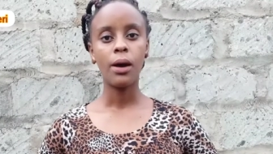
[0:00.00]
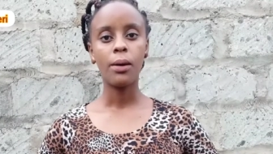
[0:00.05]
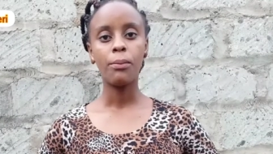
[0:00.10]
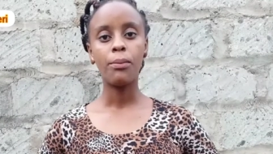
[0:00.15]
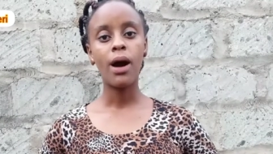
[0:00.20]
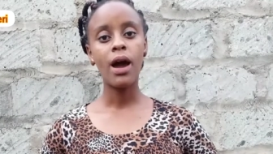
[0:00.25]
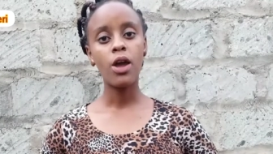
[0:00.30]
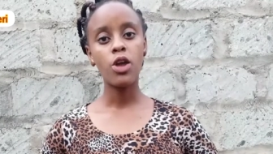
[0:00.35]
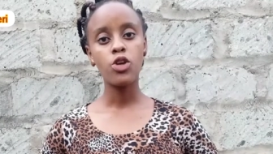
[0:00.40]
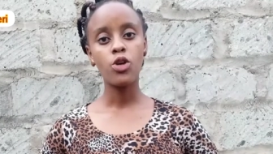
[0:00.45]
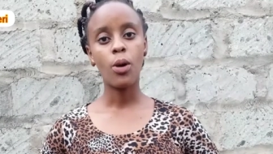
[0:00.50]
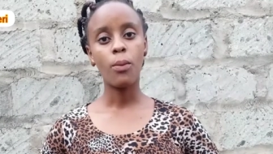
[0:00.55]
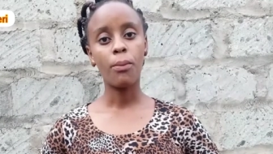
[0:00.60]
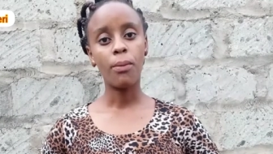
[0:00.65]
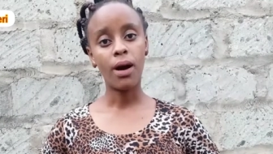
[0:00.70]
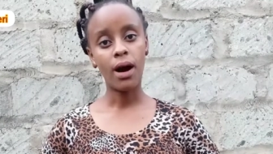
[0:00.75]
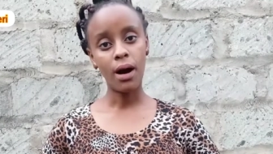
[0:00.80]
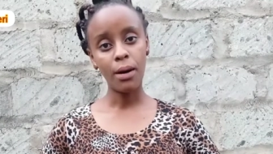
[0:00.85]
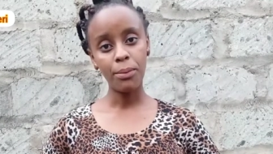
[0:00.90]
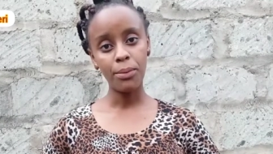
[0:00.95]
Buy your
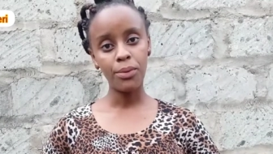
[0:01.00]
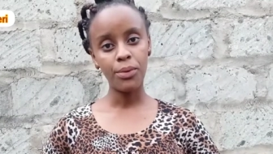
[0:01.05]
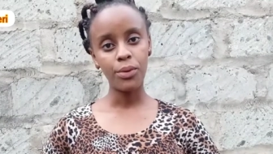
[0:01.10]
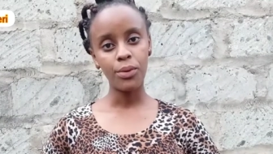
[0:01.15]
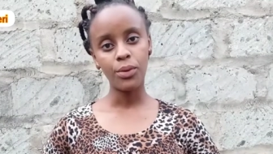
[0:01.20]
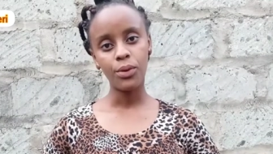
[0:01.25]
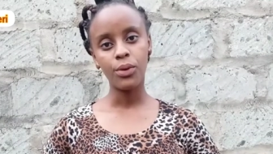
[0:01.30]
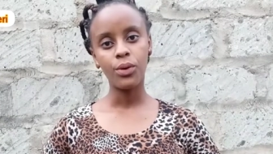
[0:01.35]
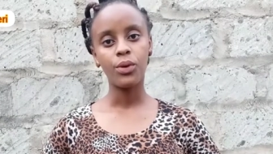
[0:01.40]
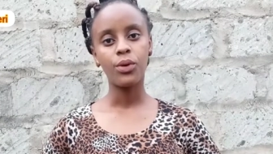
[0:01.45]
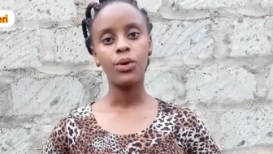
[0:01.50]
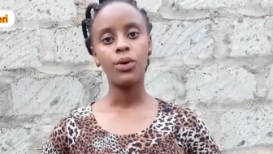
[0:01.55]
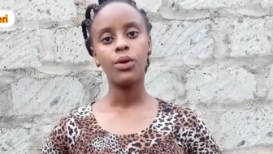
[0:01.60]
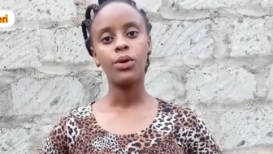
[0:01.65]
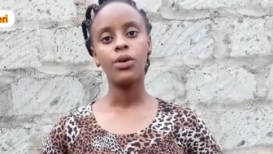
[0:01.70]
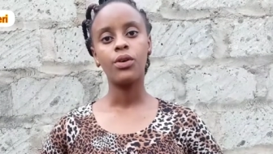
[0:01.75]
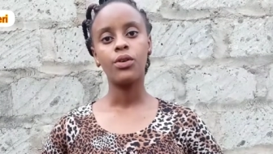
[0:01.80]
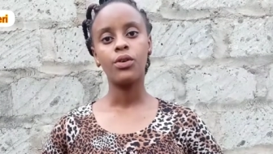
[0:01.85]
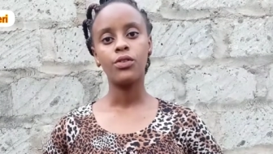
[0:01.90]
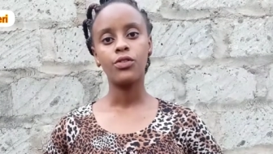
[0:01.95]
map
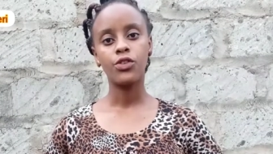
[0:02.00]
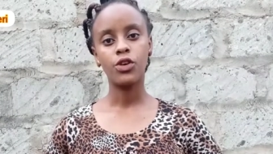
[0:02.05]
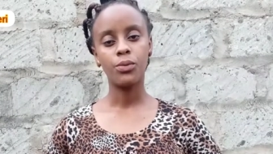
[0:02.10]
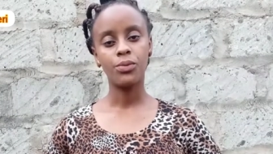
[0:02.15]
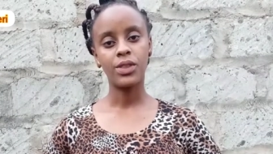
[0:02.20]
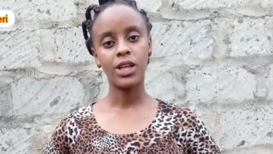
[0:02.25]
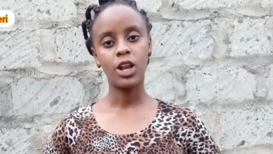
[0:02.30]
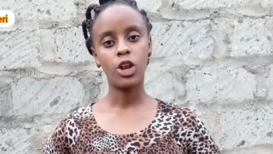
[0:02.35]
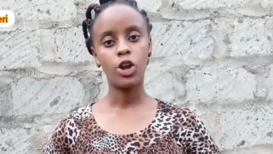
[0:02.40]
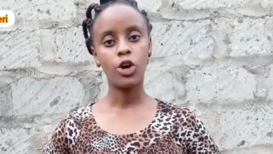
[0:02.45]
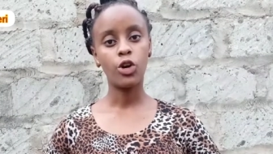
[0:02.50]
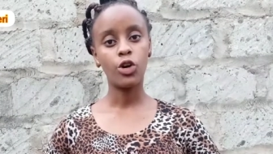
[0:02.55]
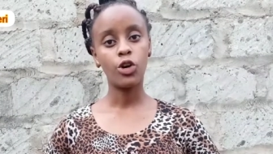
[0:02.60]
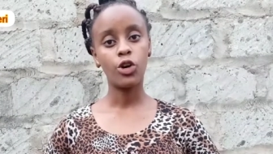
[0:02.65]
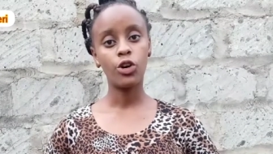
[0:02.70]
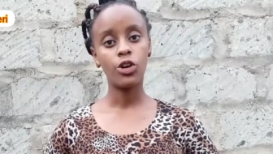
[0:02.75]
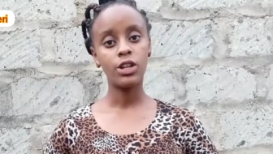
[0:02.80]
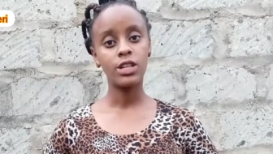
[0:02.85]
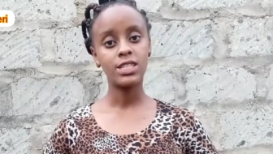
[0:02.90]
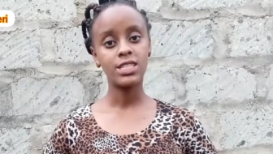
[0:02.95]
from the
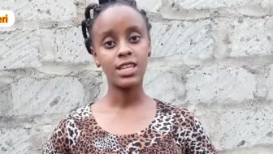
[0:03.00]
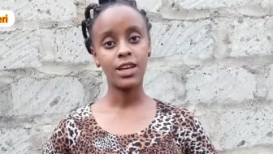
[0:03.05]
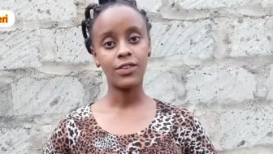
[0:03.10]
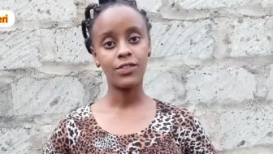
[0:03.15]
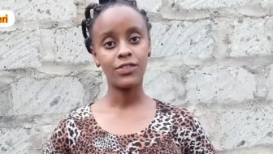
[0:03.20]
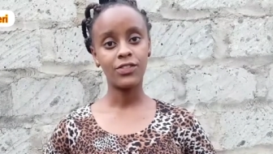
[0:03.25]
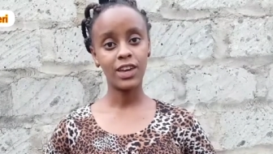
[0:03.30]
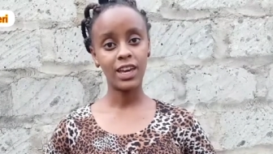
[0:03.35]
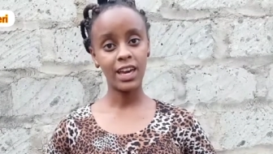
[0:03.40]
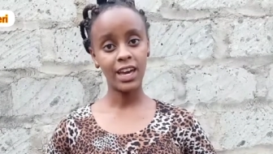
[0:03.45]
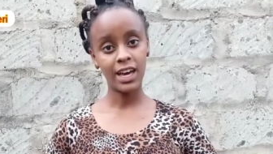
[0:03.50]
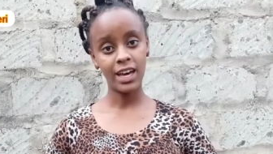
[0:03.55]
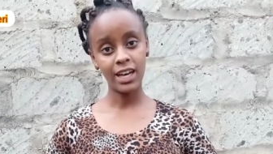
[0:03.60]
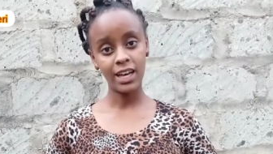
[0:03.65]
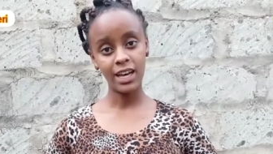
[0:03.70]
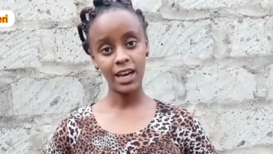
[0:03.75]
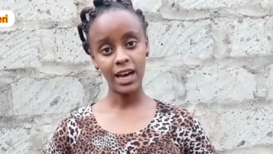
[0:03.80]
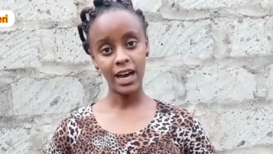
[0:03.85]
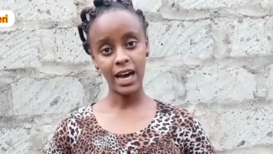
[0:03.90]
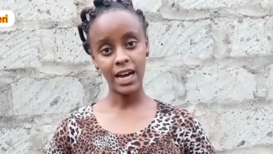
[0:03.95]
local surveyor
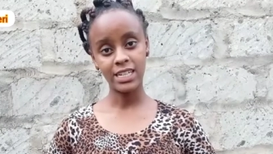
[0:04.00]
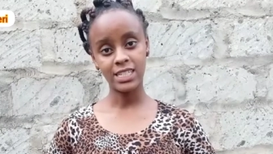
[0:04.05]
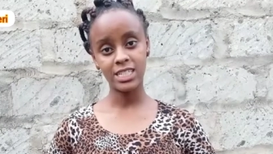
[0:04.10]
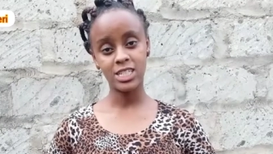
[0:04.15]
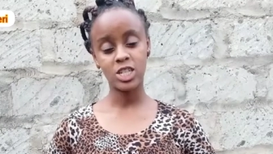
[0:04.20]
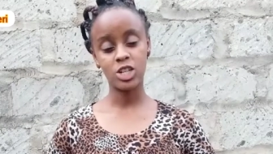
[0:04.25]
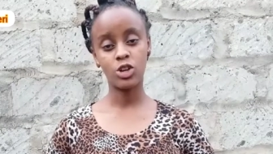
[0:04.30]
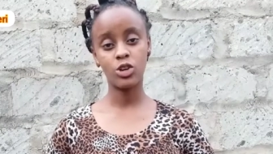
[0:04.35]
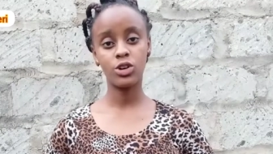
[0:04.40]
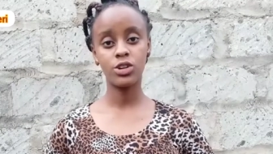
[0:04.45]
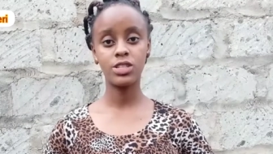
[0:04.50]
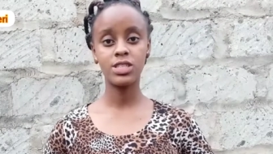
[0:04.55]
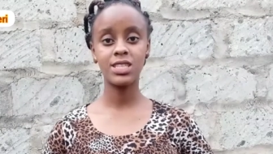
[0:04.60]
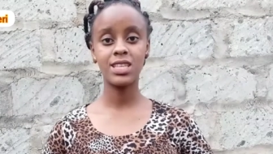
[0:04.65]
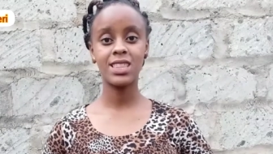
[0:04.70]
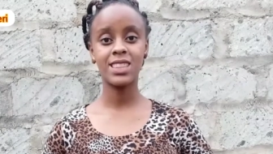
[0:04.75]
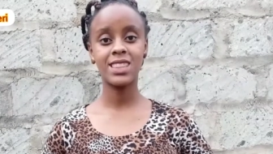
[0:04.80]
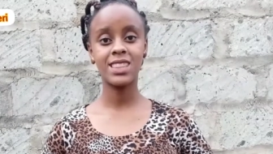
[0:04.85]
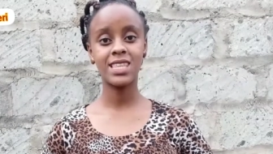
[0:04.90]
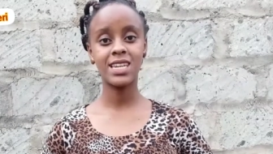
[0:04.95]
and it costs
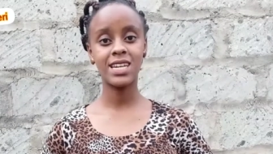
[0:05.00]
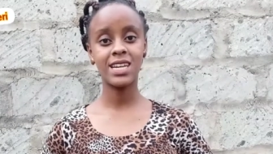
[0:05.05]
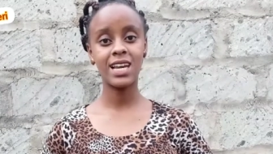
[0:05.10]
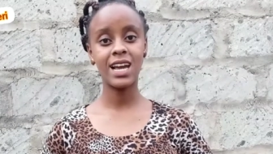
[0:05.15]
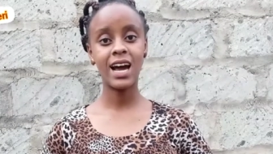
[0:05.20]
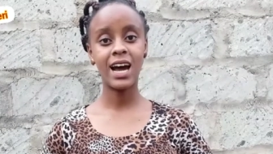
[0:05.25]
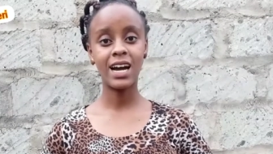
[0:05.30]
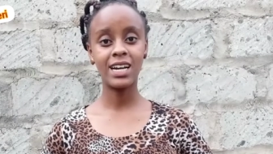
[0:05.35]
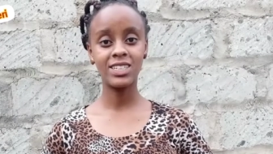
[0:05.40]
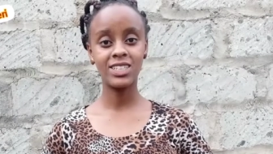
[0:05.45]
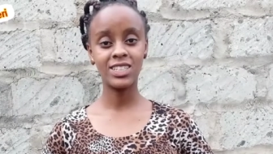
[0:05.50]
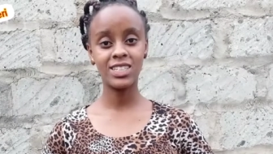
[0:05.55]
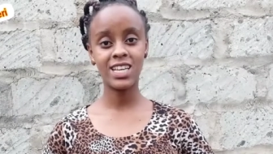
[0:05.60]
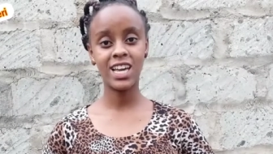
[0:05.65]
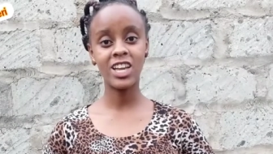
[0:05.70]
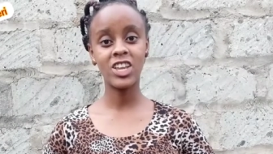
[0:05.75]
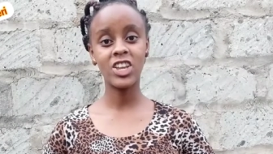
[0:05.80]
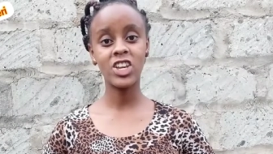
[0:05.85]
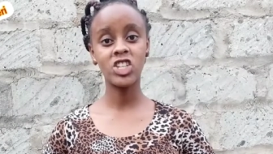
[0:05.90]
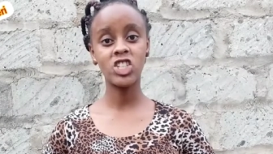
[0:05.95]
300
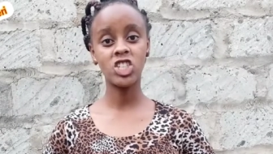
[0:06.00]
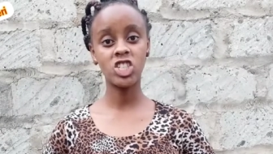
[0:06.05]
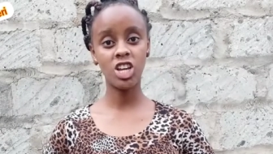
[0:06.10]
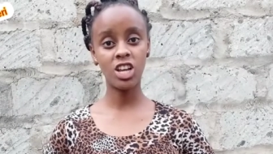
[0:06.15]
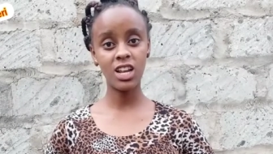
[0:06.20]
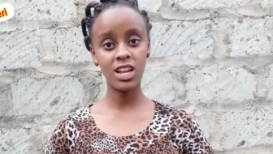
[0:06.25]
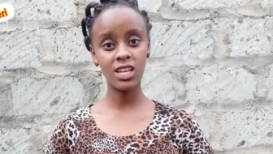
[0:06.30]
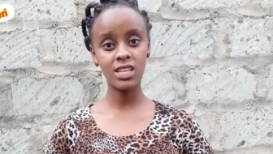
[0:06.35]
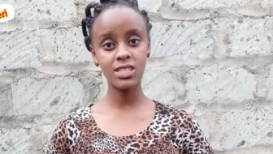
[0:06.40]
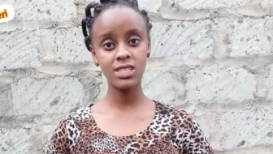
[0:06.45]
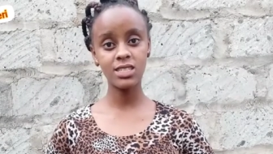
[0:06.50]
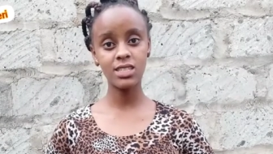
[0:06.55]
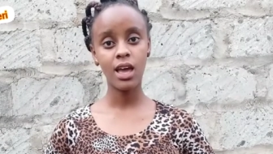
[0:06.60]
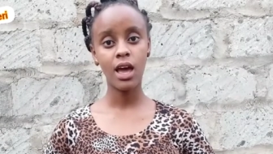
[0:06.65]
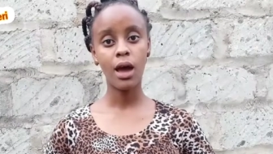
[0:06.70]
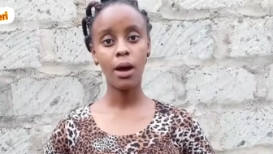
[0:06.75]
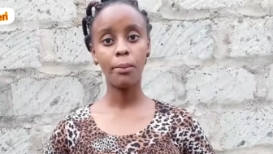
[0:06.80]
Kenya shillings.